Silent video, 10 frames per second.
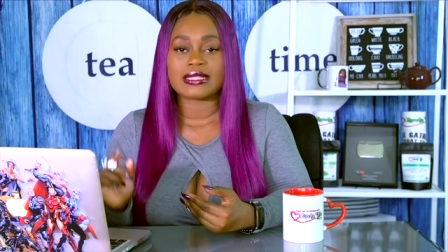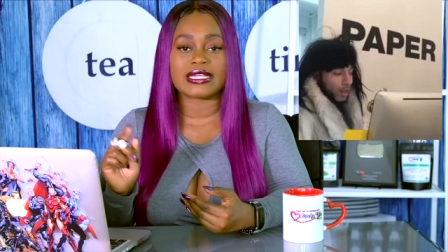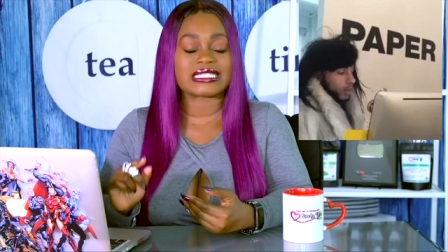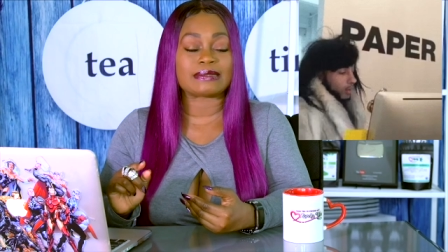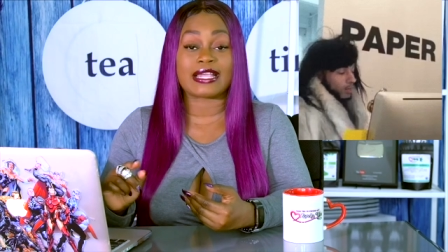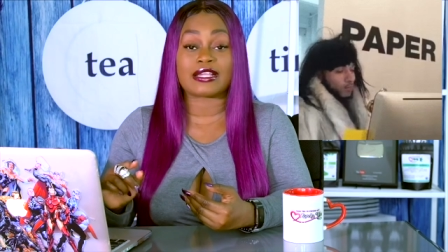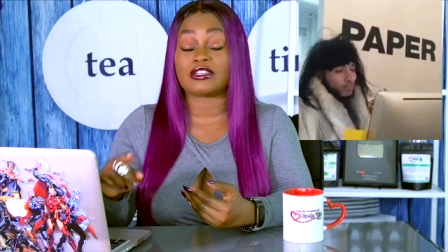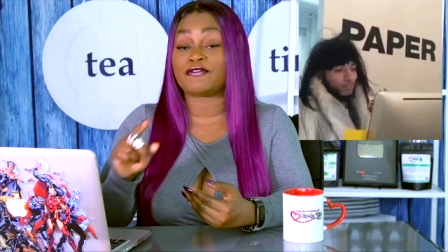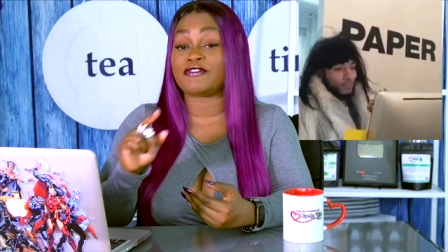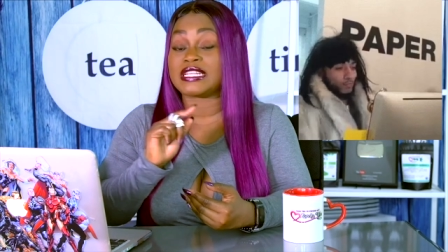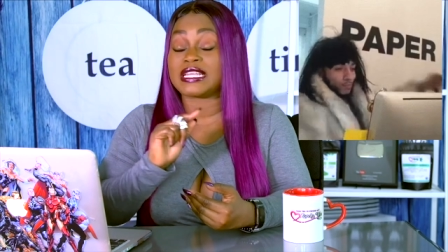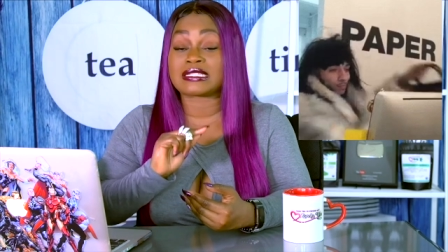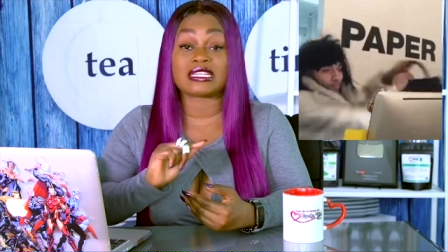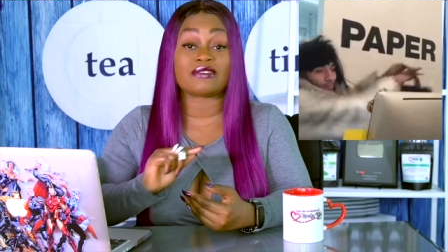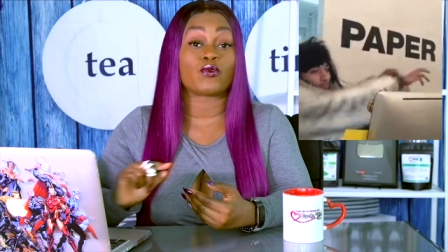this man could have
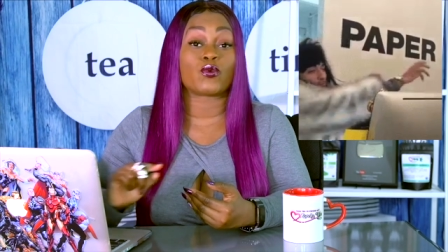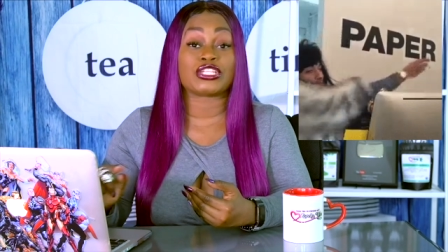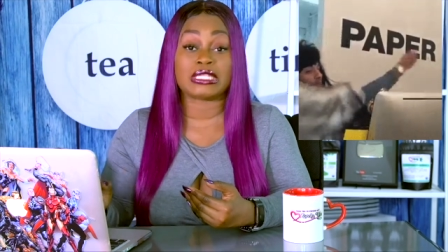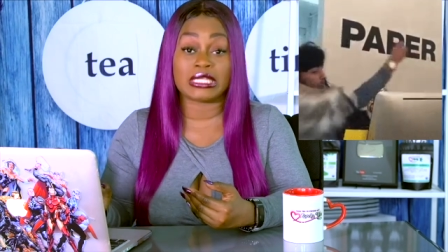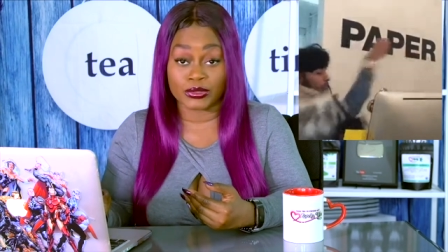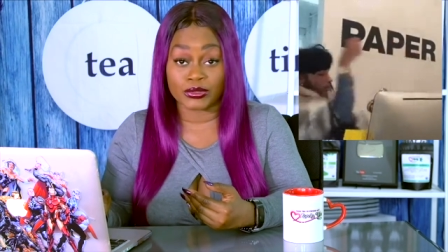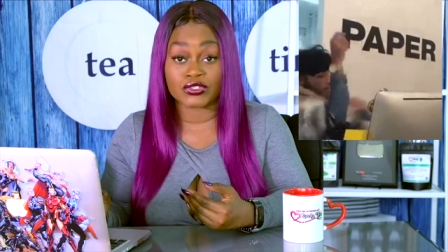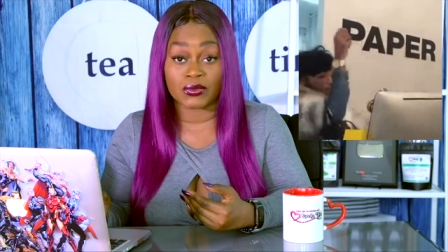finessed them for years,